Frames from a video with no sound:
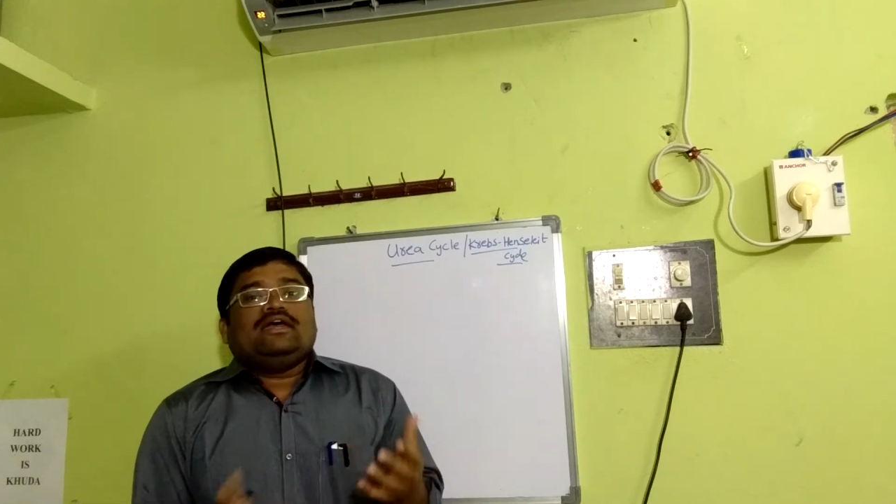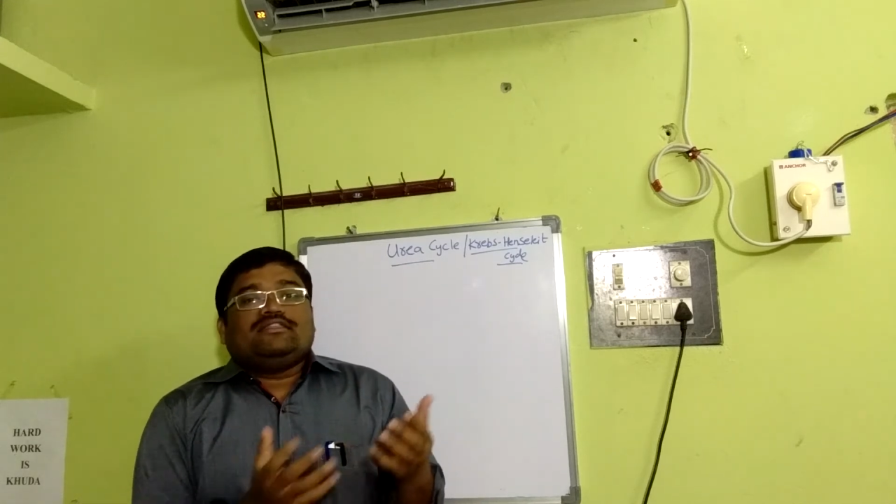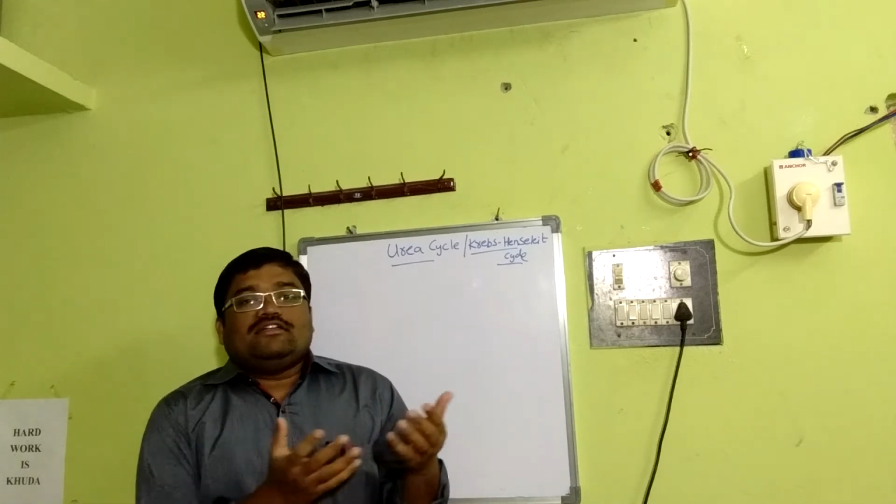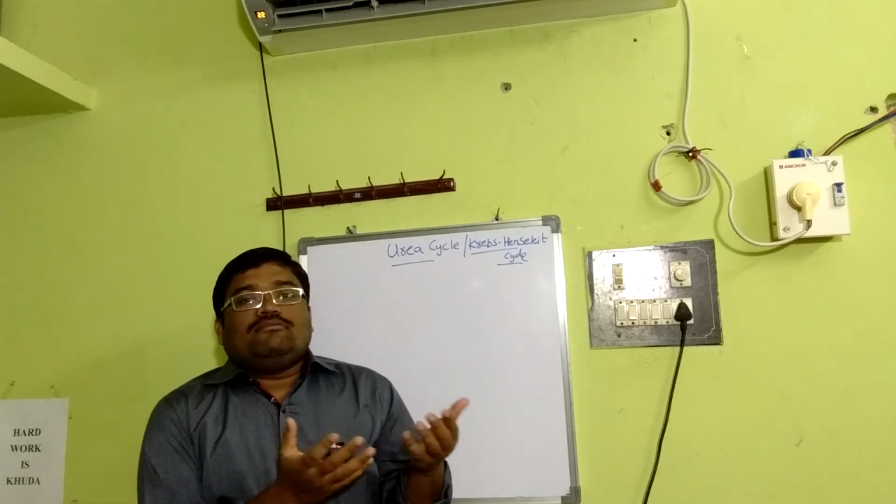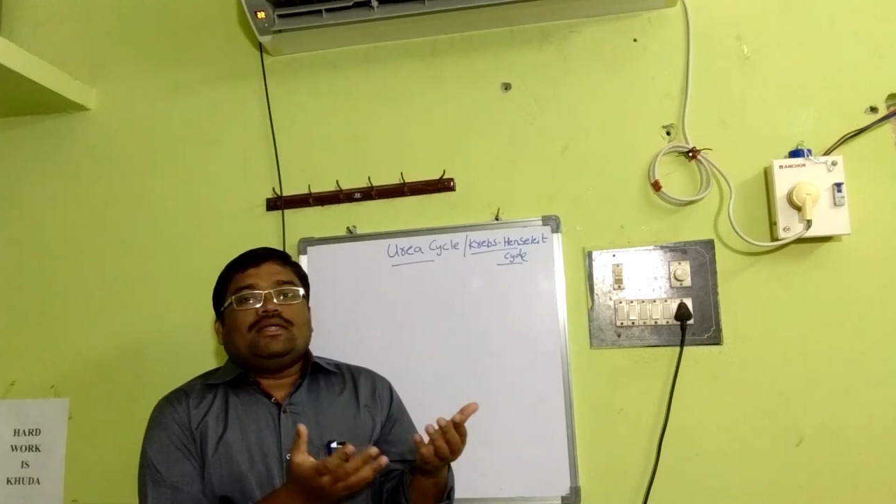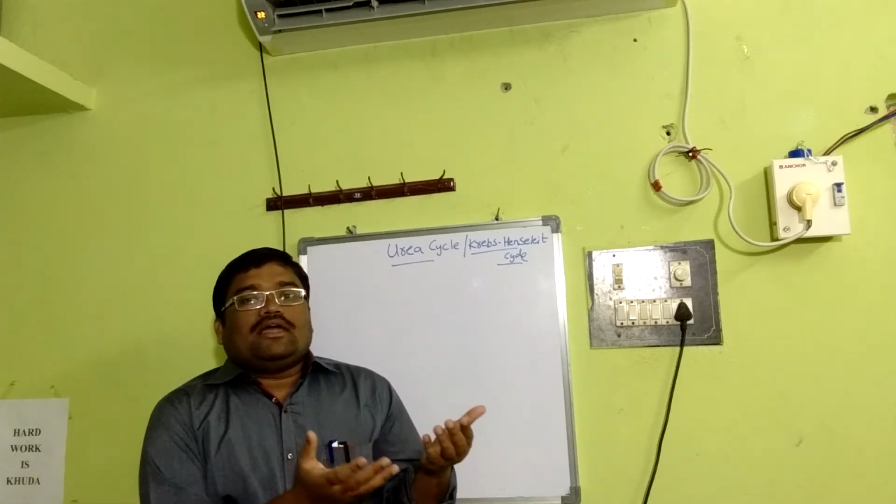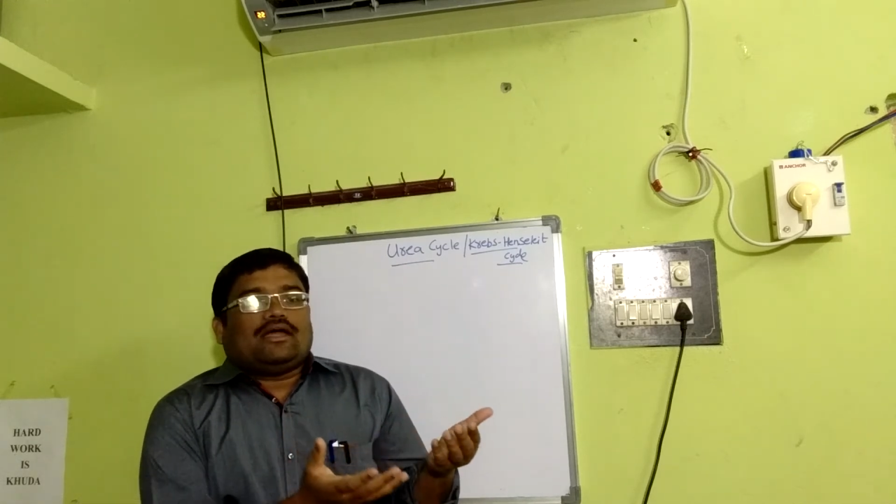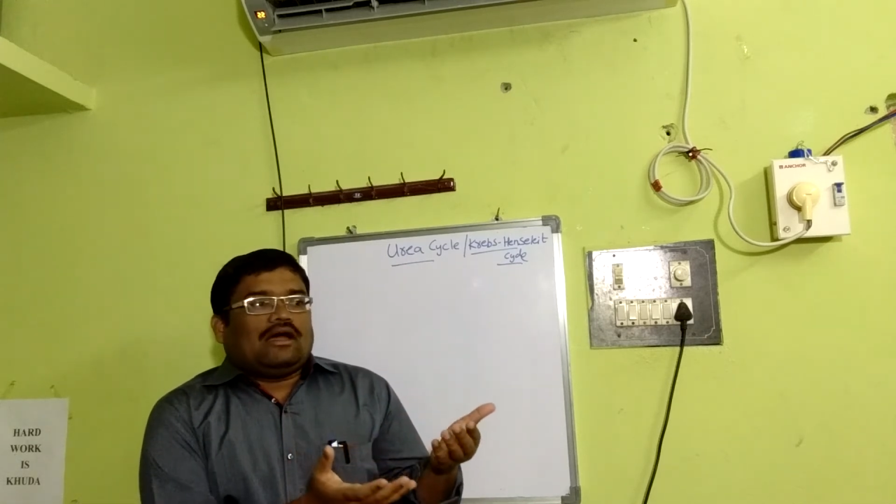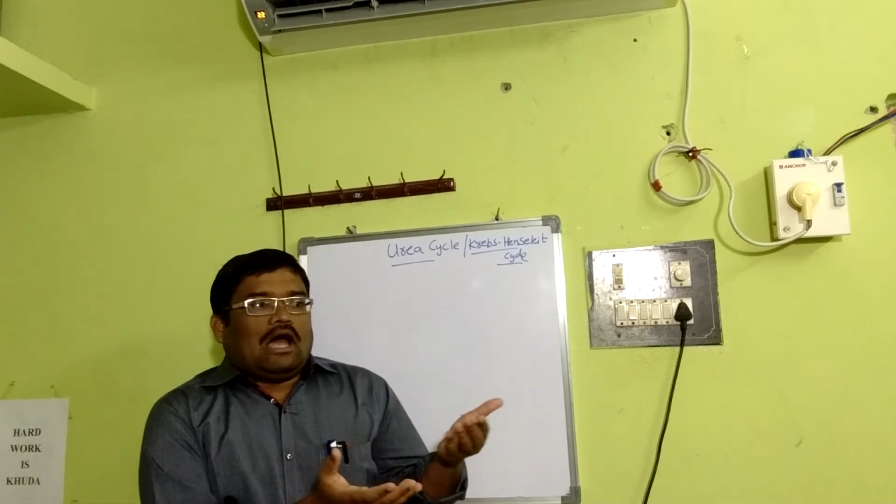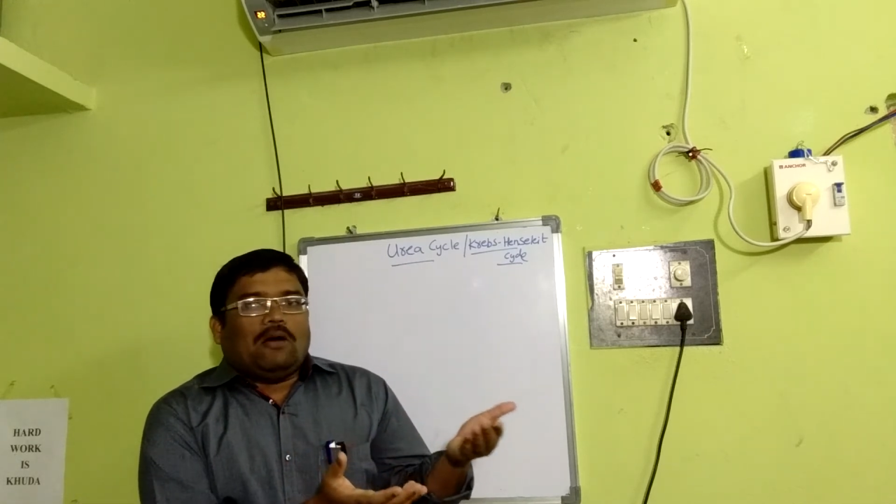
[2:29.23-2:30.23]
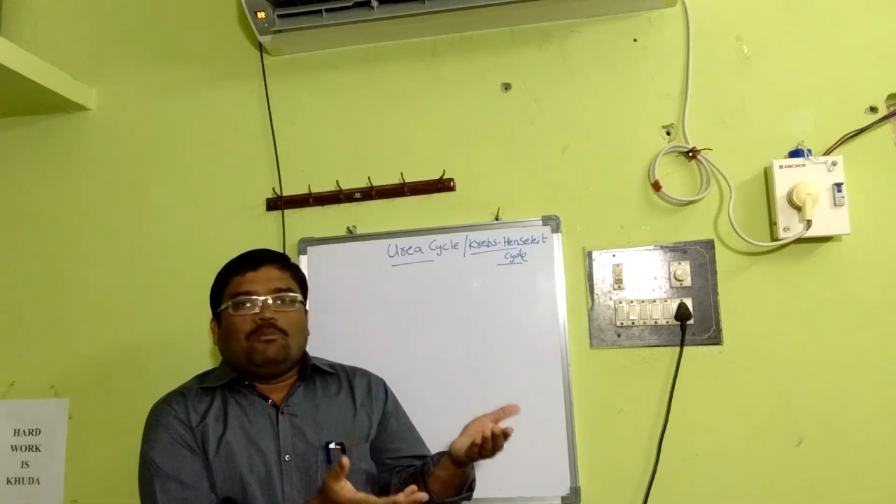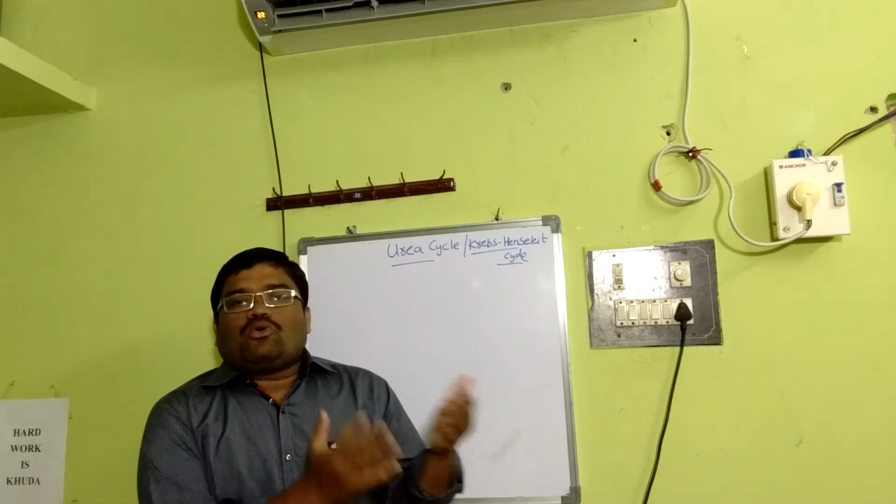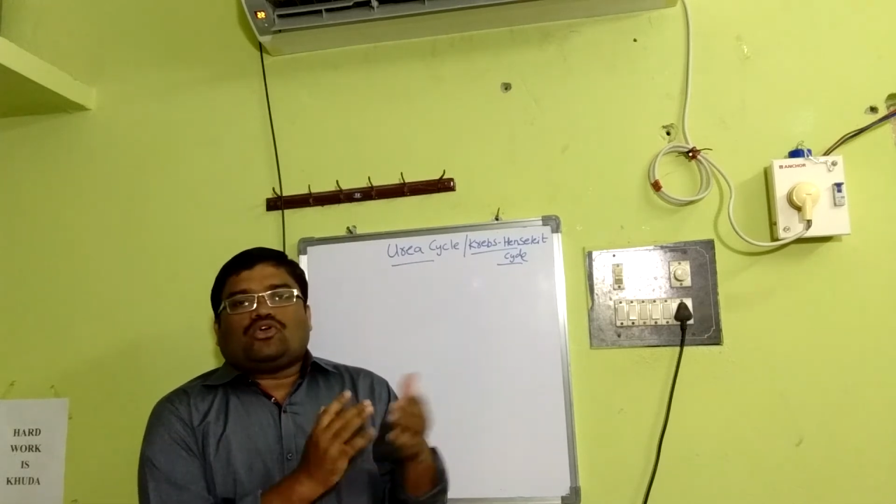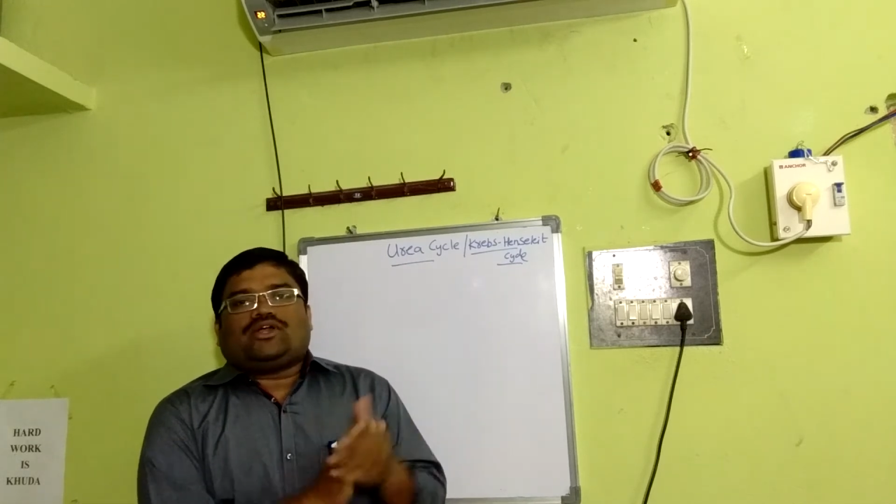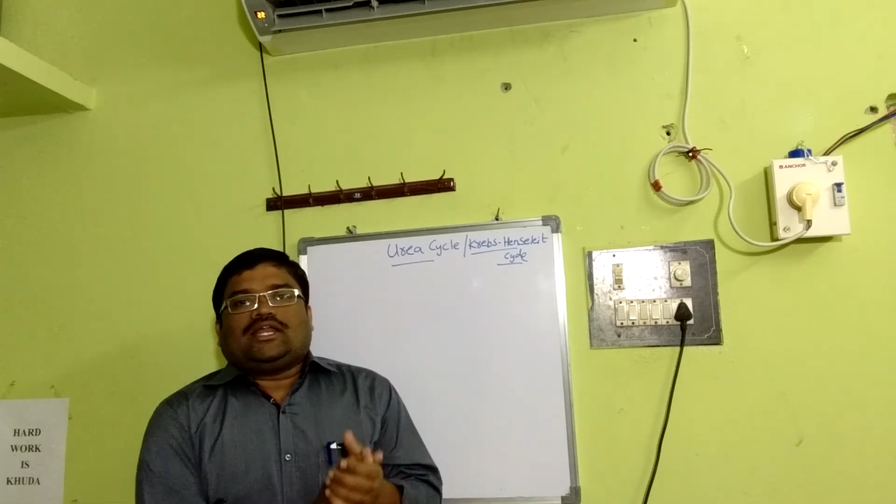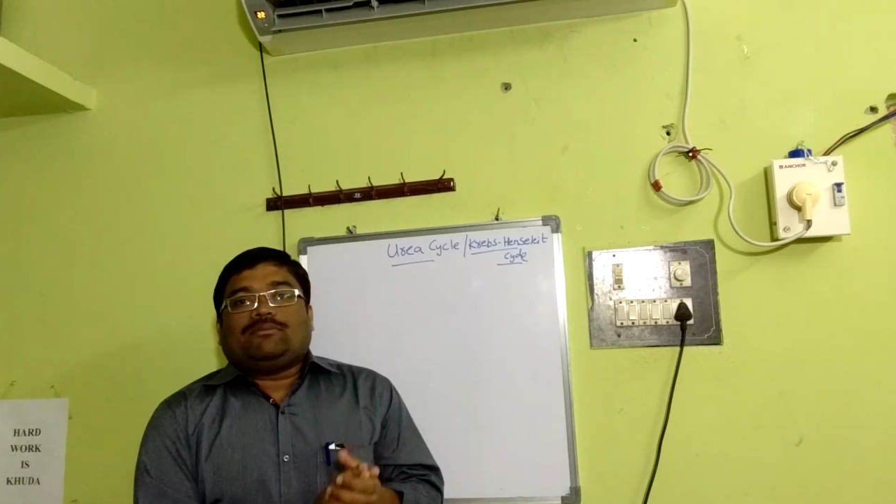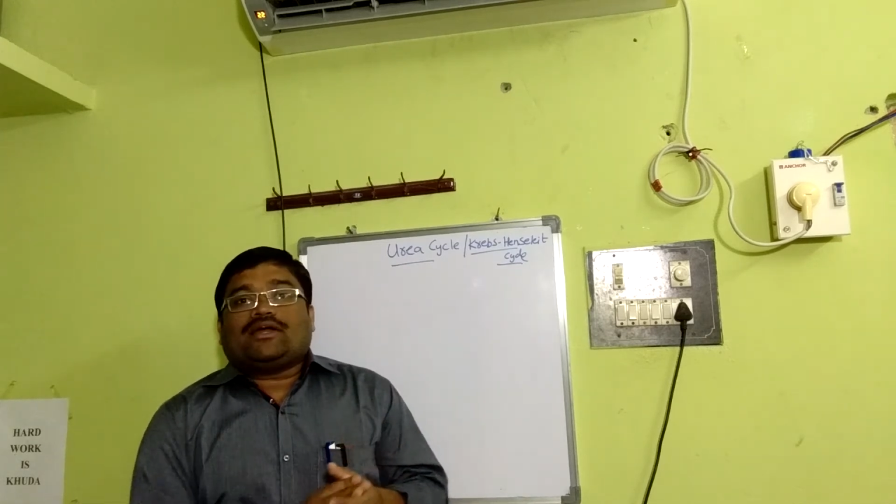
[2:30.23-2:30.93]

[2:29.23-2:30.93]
then it will be ammonotelic,